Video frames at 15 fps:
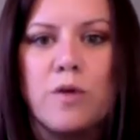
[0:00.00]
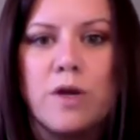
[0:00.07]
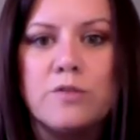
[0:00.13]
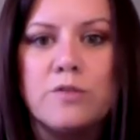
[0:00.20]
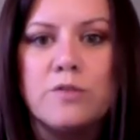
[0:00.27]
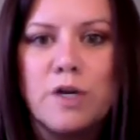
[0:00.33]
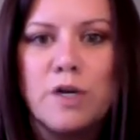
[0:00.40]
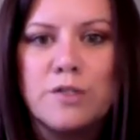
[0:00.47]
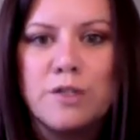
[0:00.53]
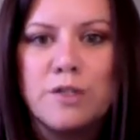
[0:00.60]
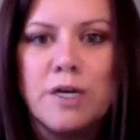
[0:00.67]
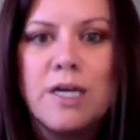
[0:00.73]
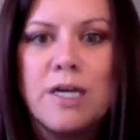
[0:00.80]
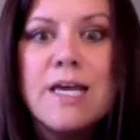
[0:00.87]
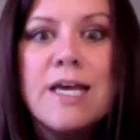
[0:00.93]

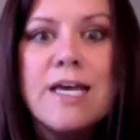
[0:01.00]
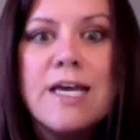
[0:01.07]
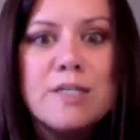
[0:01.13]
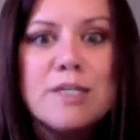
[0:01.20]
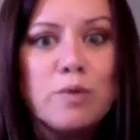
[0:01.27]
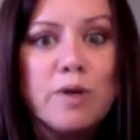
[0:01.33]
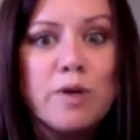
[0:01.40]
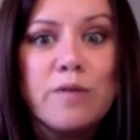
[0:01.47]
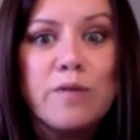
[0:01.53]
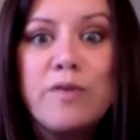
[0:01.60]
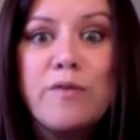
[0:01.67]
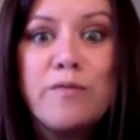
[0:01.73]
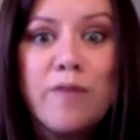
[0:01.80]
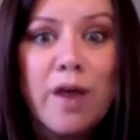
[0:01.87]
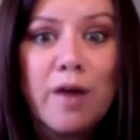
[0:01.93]
instructor is one of the
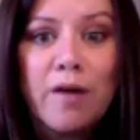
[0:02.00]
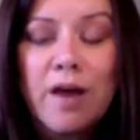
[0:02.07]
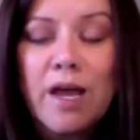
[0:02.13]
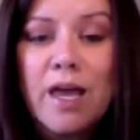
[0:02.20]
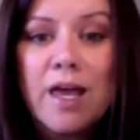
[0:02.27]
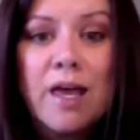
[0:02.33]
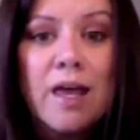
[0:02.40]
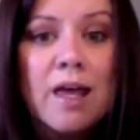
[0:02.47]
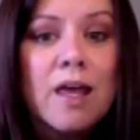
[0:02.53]
very